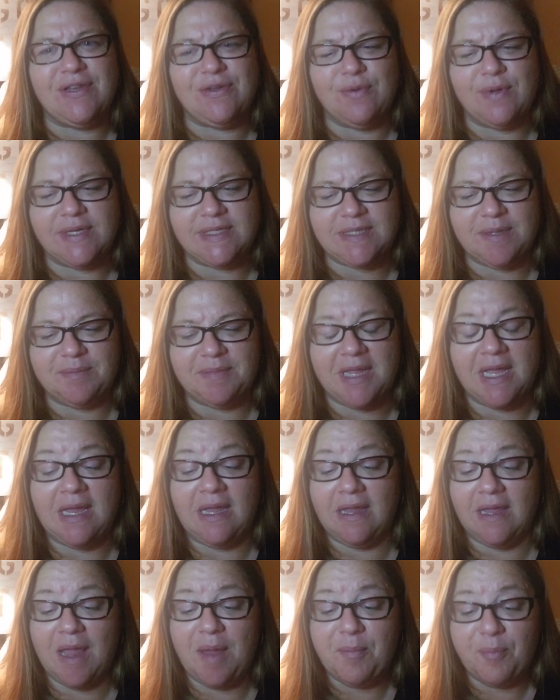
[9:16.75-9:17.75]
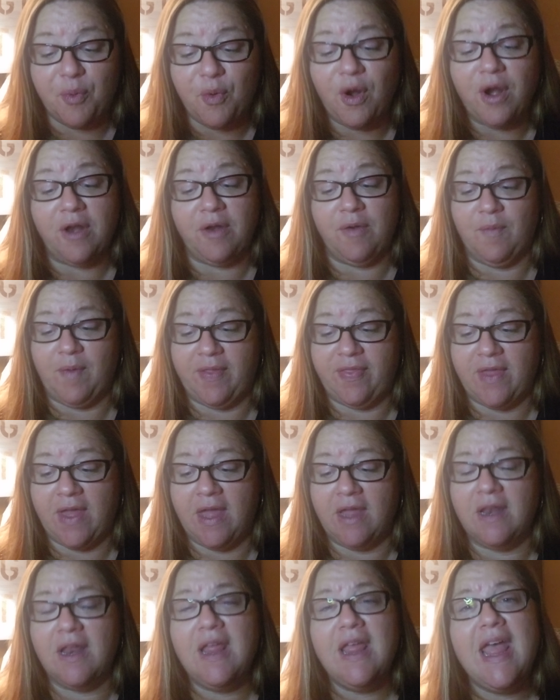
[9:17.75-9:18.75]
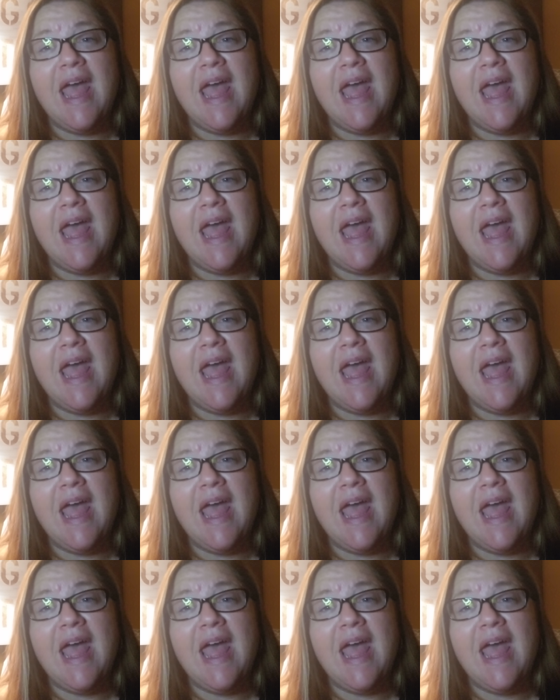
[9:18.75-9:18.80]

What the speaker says: doing something important with it.